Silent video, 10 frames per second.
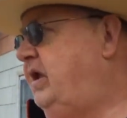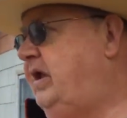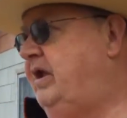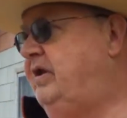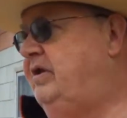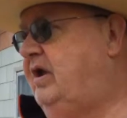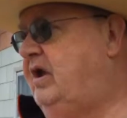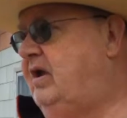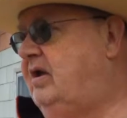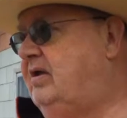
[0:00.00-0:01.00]
And
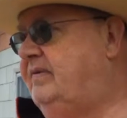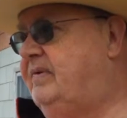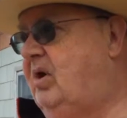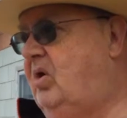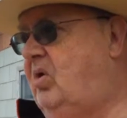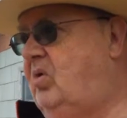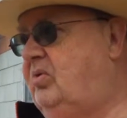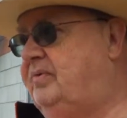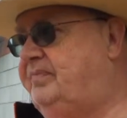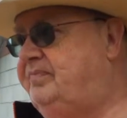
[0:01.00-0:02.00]
so
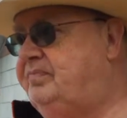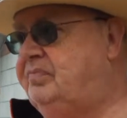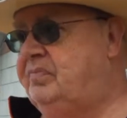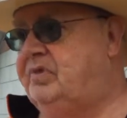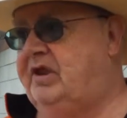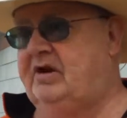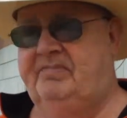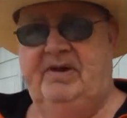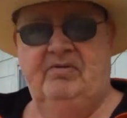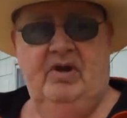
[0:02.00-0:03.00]
it'll
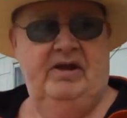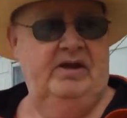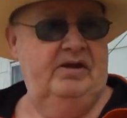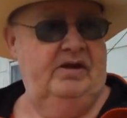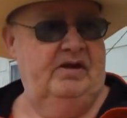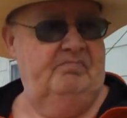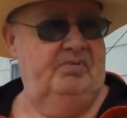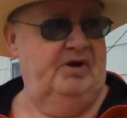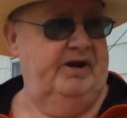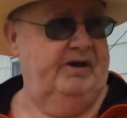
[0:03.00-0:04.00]
be ready to
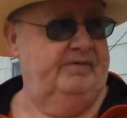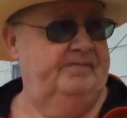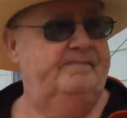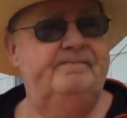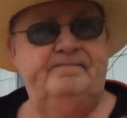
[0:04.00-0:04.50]
plant.